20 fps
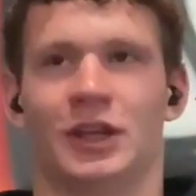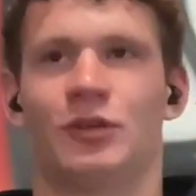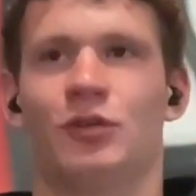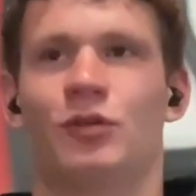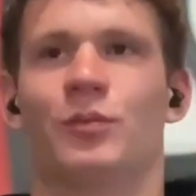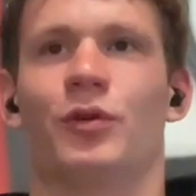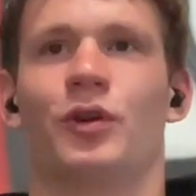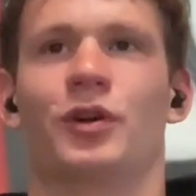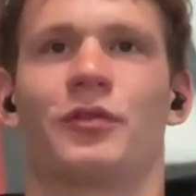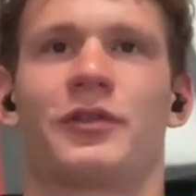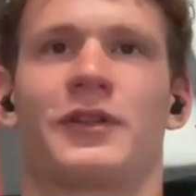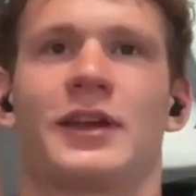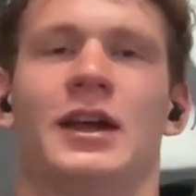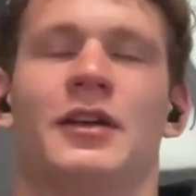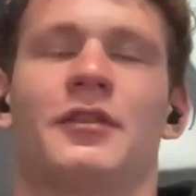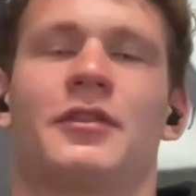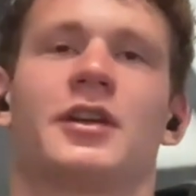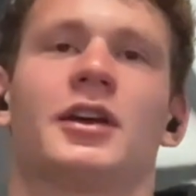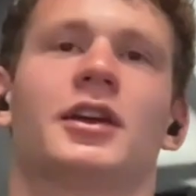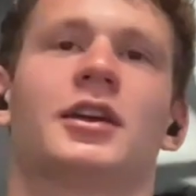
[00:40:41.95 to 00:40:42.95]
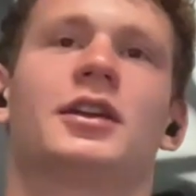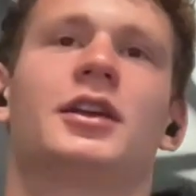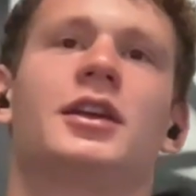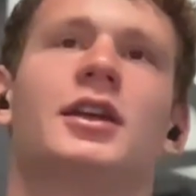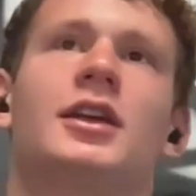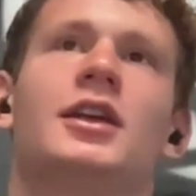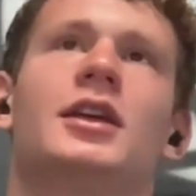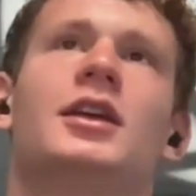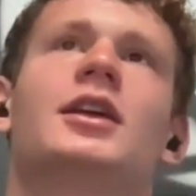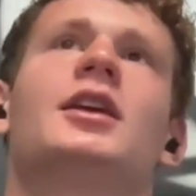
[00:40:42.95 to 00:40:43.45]
It all boils down to
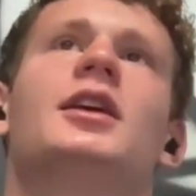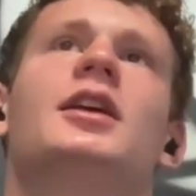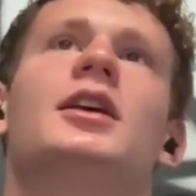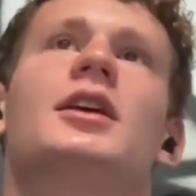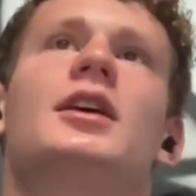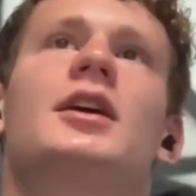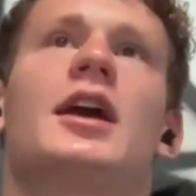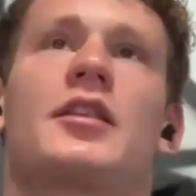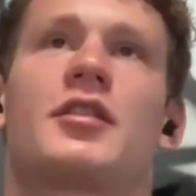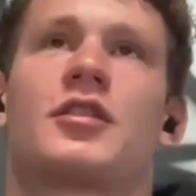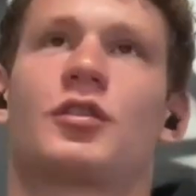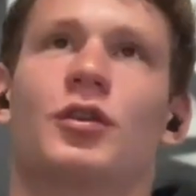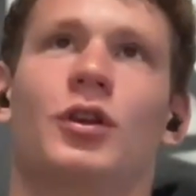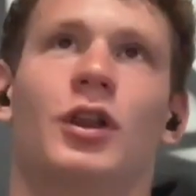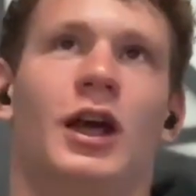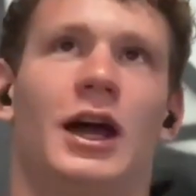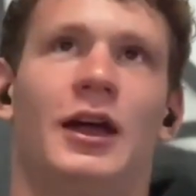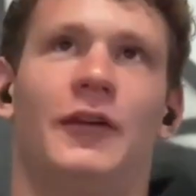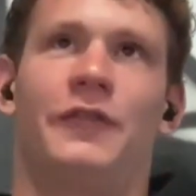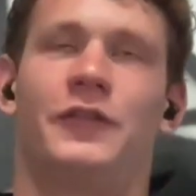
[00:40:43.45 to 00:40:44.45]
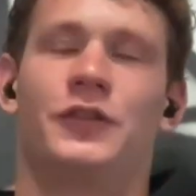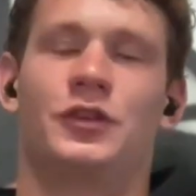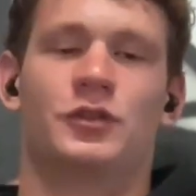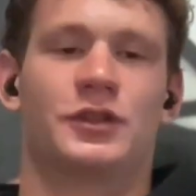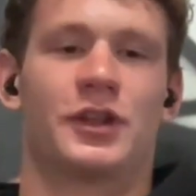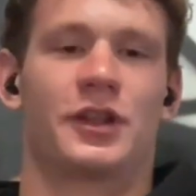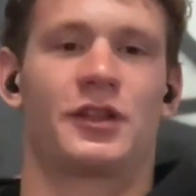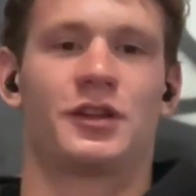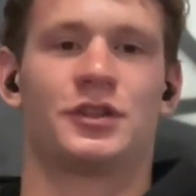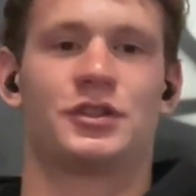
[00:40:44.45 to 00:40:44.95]
it's your life, your
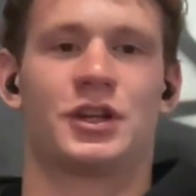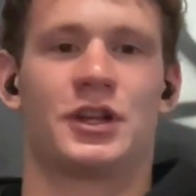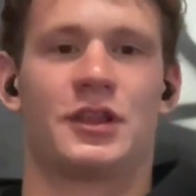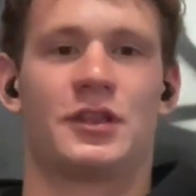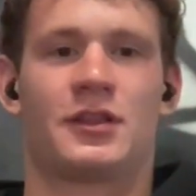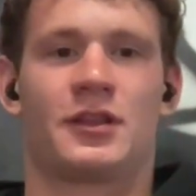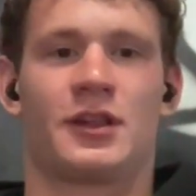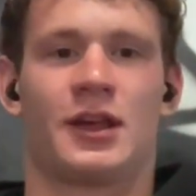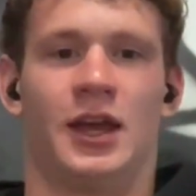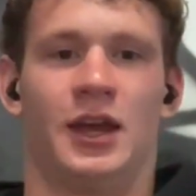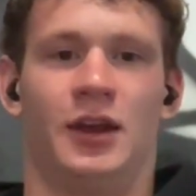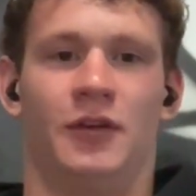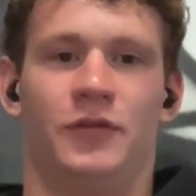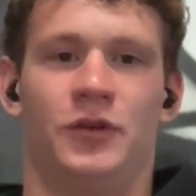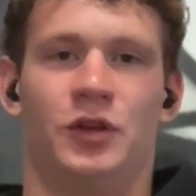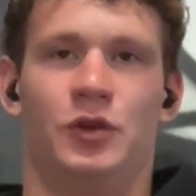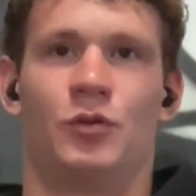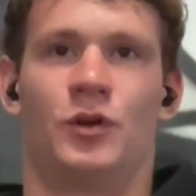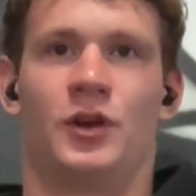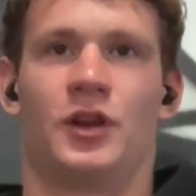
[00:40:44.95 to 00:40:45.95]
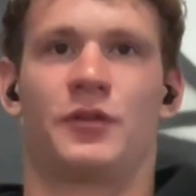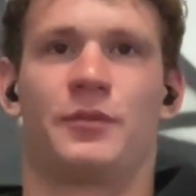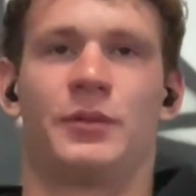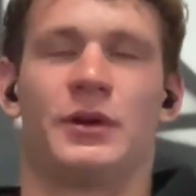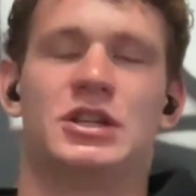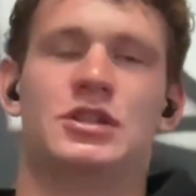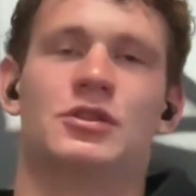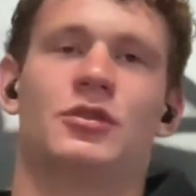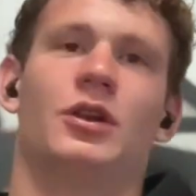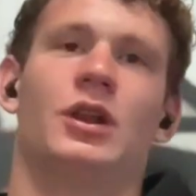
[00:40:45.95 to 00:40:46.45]
decisions, and if you want to
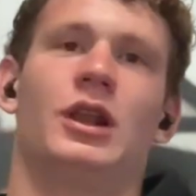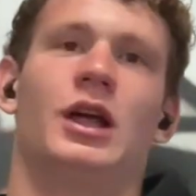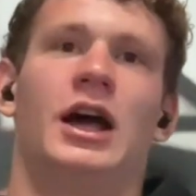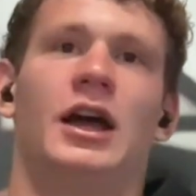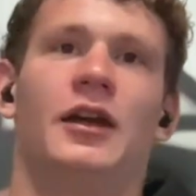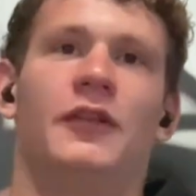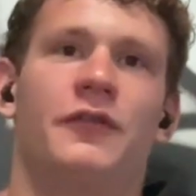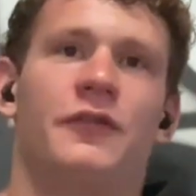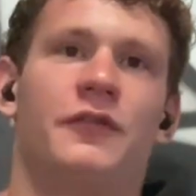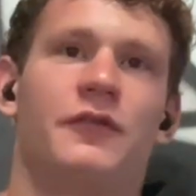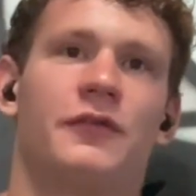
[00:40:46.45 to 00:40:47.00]
spend your life,